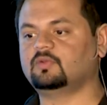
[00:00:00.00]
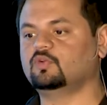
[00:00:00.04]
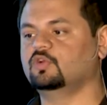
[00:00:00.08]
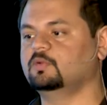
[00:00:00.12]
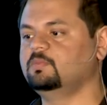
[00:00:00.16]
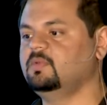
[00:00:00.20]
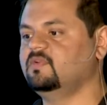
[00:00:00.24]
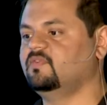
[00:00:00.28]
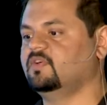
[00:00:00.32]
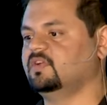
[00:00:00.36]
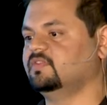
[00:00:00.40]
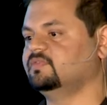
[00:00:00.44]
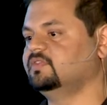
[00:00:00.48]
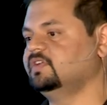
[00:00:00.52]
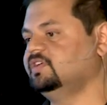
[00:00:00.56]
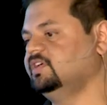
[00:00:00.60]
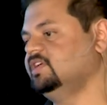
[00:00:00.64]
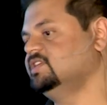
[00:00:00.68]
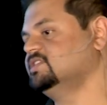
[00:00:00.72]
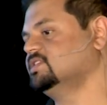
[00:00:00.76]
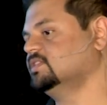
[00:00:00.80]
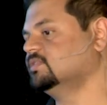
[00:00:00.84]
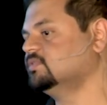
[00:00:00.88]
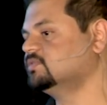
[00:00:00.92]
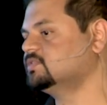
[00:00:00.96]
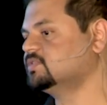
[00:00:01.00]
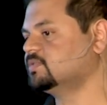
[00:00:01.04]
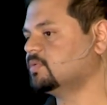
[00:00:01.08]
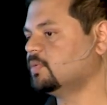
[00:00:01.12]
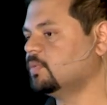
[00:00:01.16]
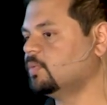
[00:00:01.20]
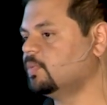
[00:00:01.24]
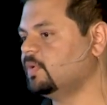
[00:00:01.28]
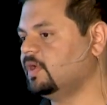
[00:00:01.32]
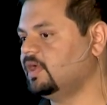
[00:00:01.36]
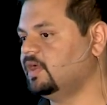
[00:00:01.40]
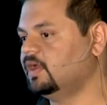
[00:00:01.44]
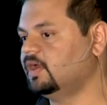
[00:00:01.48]
could be one of the reasons
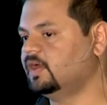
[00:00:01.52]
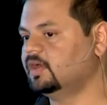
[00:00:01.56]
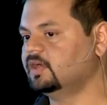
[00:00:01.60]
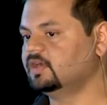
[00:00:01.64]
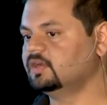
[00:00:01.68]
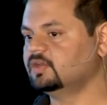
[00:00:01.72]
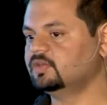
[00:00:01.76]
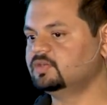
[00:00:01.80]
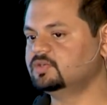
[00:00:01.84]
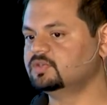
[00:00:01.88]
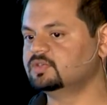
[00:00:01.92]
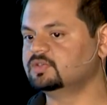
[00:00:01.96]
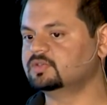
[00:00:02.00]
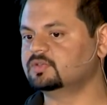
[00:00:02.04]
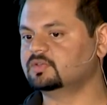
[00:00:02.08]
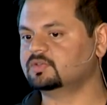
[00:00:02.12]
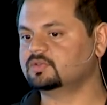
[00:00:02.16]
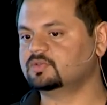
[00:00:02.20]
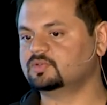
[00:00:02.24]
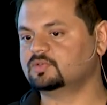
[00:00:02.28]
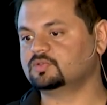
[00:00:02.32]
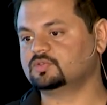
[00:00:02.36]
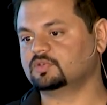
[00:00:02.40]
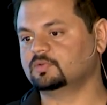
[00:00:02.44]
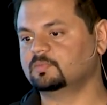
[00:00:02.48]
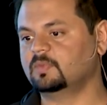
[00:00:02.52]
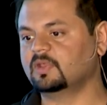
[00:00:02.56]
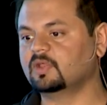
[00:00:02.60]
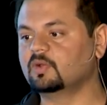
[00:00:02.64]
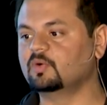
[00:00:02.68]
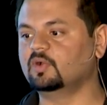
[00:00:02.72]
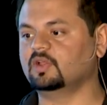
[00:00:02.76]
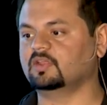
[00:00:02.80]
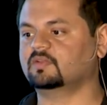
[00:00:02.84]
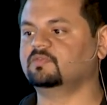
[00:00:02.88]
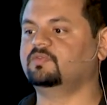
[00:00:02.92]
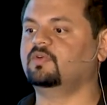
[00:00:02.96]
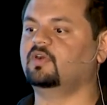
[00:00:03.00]
where you should be
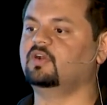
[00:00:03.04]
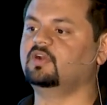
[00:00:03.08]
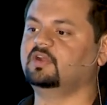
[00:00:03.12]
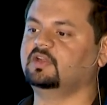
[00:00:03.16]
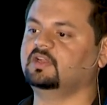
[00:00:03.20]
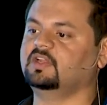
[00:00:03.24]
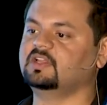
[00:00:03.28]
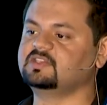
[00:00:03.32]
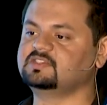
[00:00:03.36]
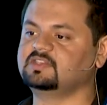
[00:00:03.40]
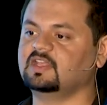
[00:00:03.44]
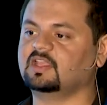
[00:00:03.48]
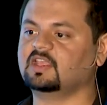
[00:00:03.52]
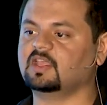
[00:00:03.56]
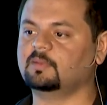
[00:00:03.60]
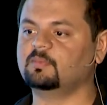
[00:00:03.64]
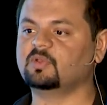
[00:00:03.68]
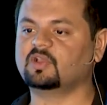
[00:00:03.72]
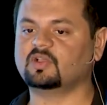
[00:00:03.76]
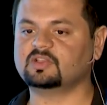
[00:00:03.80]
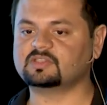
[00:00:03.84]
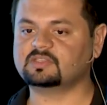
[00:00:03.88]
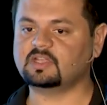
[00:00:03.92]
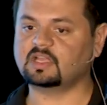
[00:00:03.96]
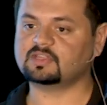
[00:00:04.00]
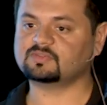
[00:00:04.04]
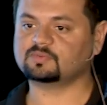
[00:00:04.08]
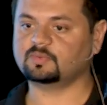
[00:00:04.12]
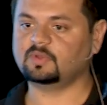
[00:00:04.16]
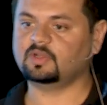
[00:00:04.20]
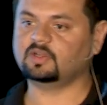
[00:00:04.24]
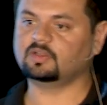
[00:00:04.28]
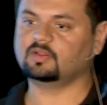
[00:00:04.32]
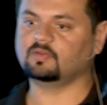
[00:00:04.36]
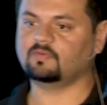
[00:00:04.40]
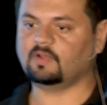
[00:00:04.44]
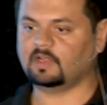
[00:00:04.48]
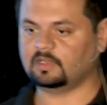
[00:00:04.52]
going for an SDK, because that's
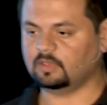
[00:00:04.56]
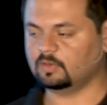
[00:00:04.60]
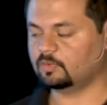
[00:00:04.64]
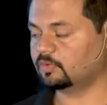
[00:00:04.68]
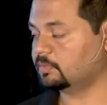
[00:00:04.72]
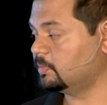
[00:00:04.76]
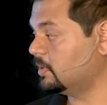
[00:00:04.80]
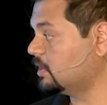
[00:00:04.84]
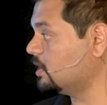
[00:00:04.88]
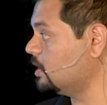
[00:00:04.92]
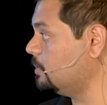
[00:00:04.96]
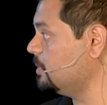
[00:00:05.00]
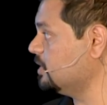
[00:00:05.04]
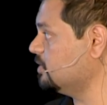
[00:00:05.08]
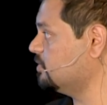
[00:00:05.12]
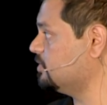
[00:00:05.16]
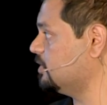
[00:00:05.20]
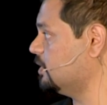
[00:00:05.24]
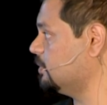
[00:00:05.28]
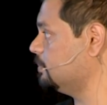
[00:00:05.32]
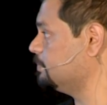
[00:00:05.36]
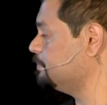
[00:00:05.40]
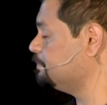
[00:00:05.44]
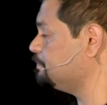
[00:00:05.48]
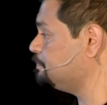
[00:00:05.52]
where the value would be coming from.